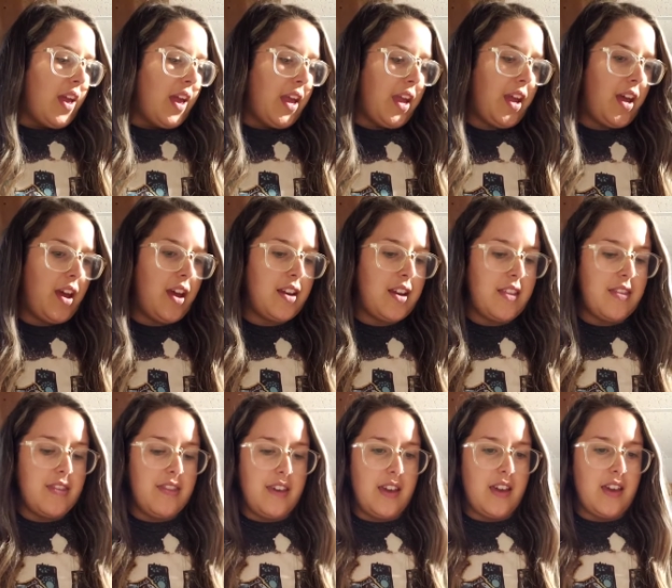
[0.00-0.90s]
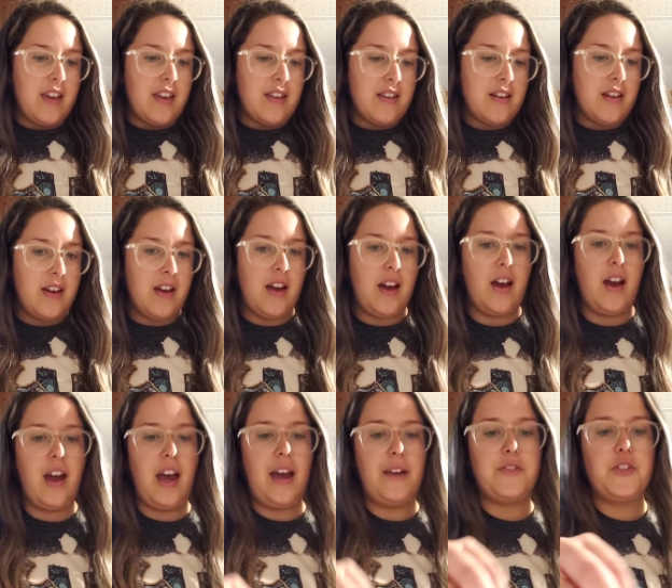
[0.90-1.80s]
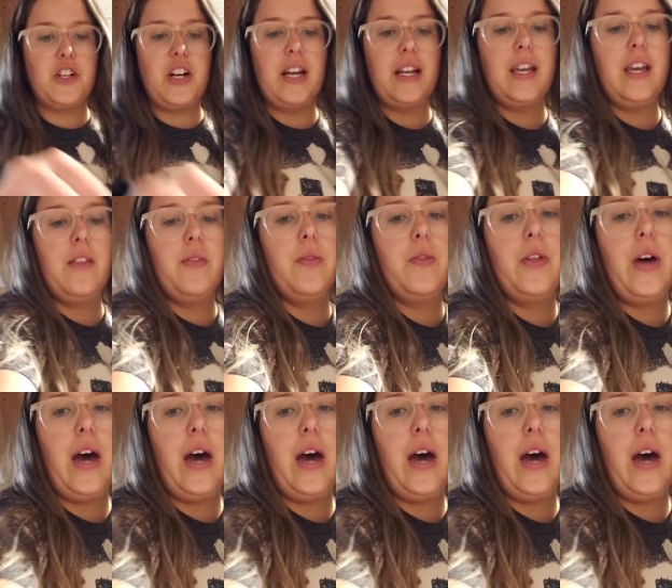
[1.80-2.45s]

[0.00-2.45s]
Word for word: And then after I get